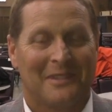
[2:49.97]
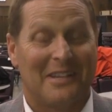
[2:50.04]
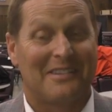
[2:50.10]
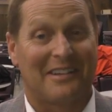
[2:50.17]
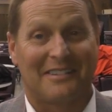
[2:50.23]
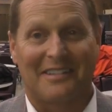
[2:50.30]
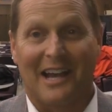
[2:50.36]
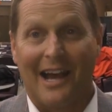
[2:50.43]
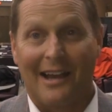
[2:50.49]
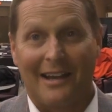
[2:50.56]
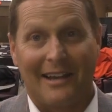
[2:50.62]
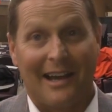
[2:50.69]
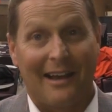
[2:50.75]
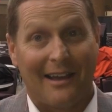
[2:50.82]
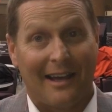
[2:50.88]
It's
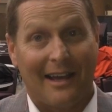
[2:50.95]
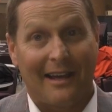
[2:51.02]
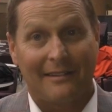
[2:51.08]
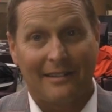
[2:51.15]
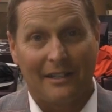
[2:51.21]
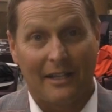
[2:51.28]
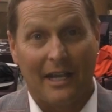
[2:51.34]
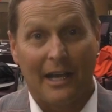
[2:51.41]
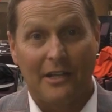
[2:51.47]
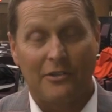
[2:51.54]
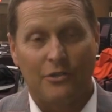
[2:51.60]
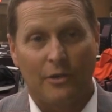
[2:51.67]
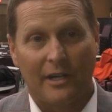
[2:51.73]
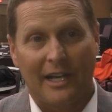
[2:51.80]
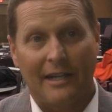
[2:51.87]
excited. I tell you, I
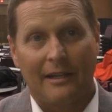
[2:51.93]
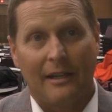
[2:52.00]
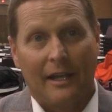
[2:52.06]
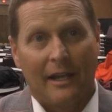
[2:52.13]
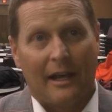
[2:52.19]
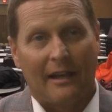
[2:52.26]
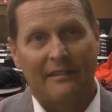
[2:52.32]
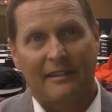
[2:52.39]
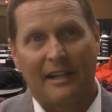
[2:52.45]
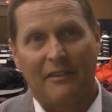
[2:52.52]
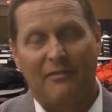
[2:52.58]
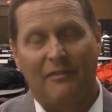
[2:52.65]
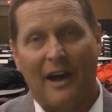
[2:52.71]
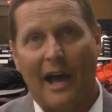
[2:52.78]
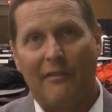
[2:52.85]
enjoyed it. I
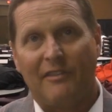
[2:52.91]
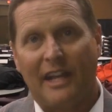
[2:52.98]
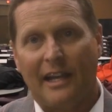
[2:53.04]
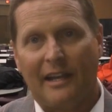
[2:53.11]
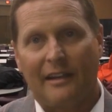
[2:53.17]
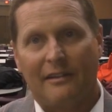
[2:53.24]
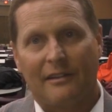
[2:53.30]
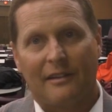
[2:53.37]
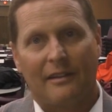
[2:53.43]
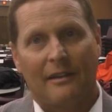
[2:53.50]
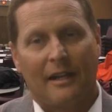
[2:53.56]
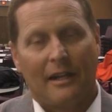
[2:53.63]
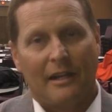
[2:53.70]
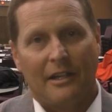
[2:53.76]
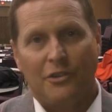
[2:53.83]
stayed 5 days and
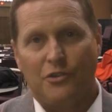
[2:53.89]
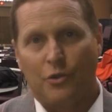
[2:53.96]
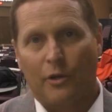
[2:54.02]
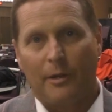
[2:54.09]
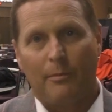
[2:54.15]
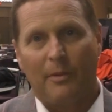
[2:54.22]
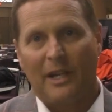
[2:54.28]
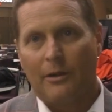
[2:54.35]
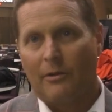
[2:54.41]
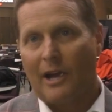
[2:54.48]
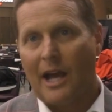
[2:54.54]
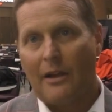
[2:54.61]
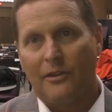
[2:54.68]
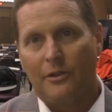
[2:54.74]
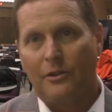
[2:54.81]
enjoyed being
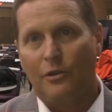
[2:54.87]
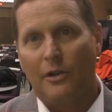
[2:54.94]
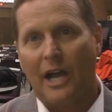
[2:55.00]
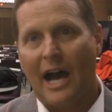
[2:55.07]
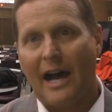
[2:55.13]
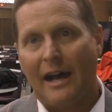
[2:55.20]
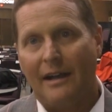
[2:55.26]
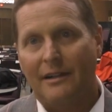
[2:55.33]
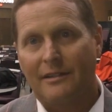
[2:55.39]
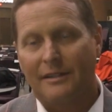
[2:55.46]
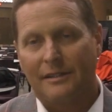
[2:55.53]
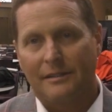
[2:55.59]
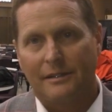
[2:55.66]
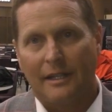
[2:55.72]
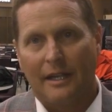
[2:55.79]
around the new guys
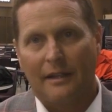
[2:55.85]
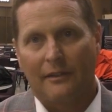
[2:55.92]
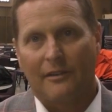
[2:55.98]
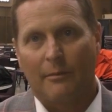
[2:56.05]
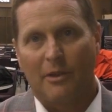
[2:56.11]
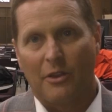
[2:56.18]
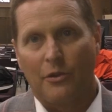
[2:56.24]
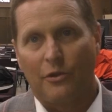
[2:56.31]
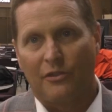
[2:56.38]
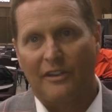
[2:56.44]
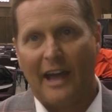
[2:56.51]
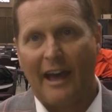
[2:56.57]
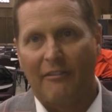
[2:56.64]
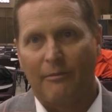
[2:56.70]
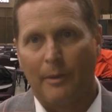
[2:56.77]
and some of the new
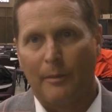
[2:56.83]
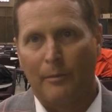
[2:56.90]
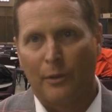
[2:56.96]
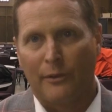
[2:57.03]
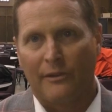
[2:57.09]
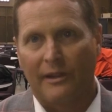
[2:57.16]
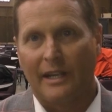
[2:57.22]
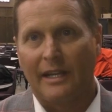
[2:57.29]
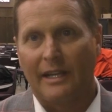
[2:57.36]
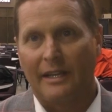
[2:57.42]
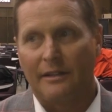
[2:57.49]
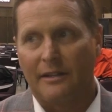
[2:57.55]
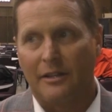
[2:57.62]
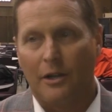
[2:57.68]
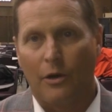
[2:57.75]
staff members and
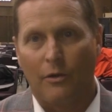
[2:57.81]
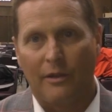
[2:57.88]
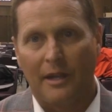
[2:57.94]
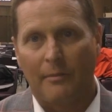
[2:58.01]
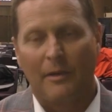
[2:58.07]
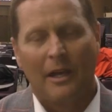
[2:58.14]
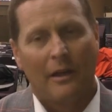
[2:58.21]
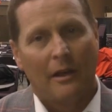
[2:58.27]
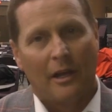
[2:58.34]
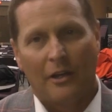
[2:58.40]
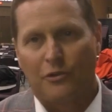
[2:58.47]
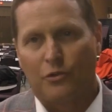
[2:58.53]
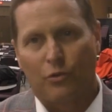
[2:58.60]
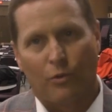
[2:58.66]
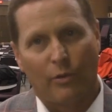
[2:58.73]
getting to know them.
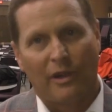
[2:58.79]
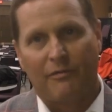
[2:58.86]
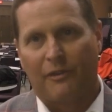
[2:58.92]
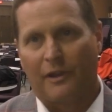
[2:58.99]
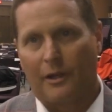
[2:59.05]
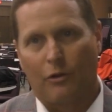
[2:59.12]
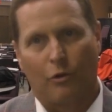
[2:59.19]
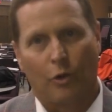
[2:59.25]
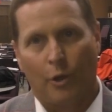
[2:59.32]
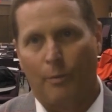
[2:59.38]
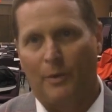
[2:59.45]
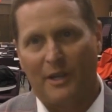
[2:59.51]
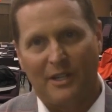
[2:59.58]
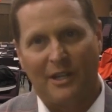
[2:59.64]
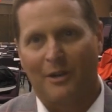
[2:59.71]
A terrific
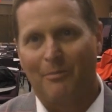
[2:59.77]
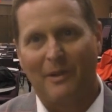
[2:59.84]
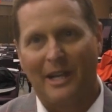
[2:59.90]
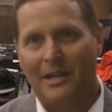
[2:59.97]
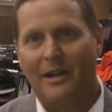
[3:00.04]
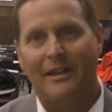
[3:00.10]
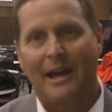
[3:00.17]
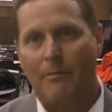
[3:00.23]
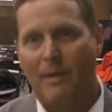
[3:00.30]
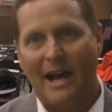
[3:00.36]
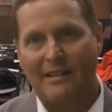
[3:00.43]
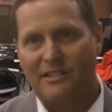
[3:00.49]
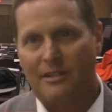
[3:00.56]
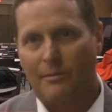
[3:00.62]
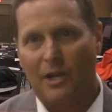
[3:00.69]
group of young men on that
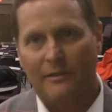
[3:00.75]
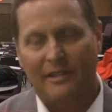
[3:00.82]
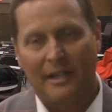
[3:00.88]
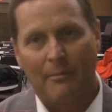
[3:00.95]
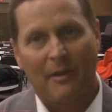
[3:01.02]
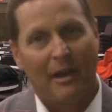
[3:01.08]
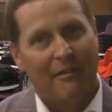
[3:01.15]
basketball team,